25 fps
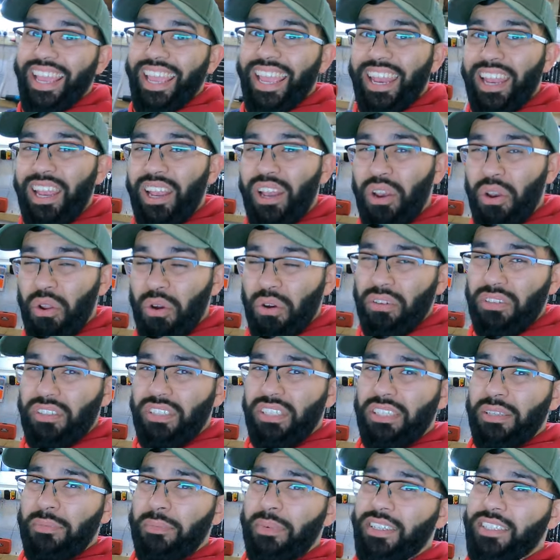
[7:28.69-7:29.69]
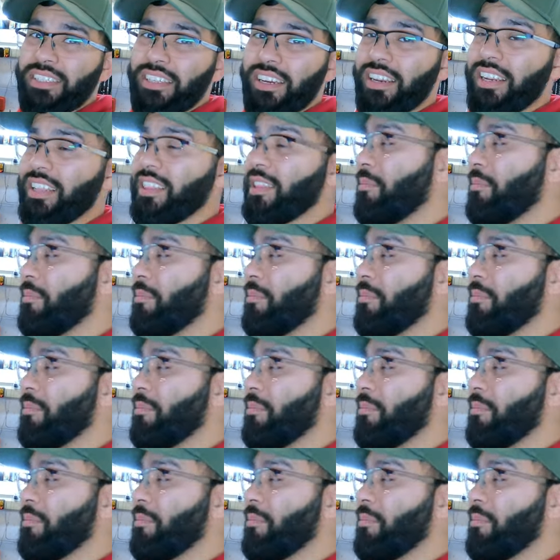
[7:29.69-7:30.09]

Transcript: It looks to be done